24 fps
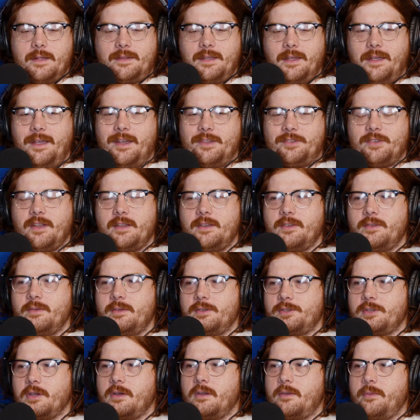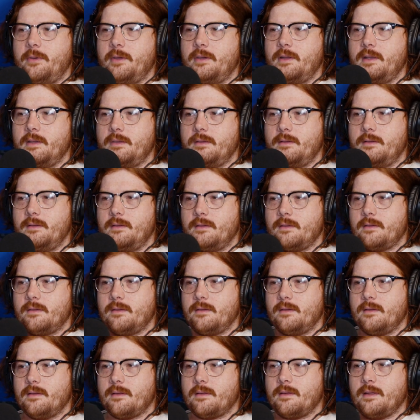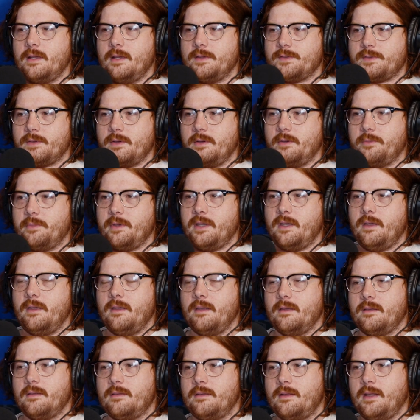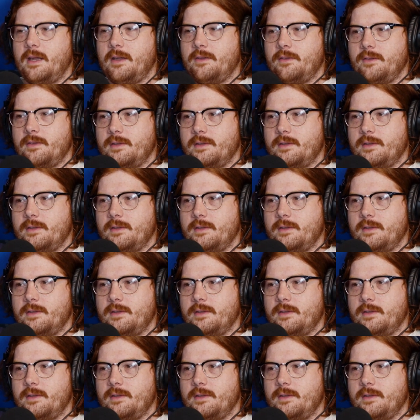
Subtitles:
tell you, I tried to do a joke about Israel being... Did I do